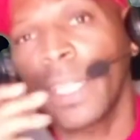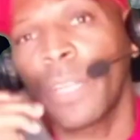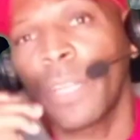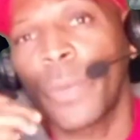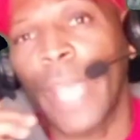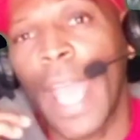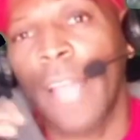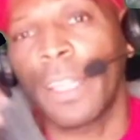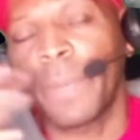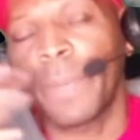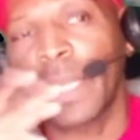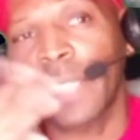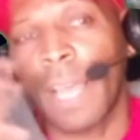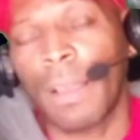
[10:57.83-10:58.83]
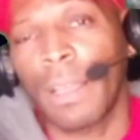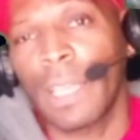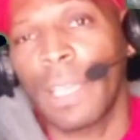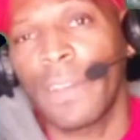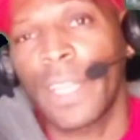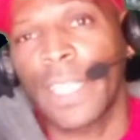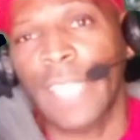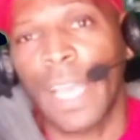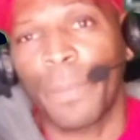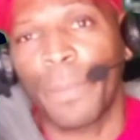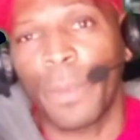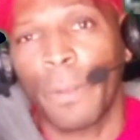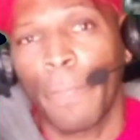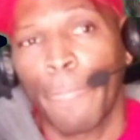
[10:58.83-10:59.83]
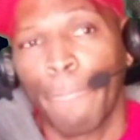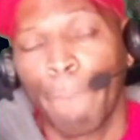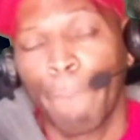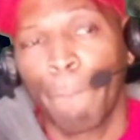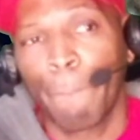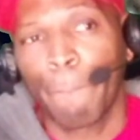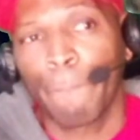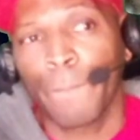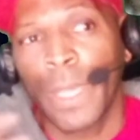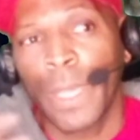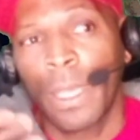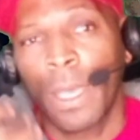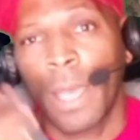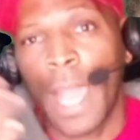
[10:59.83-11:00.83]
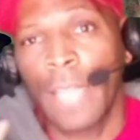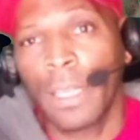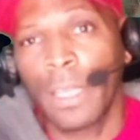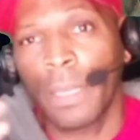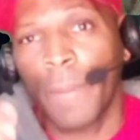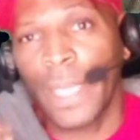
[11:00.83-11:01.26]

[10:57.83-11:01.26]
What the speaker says: deal in reality because I'll give you an example. I look at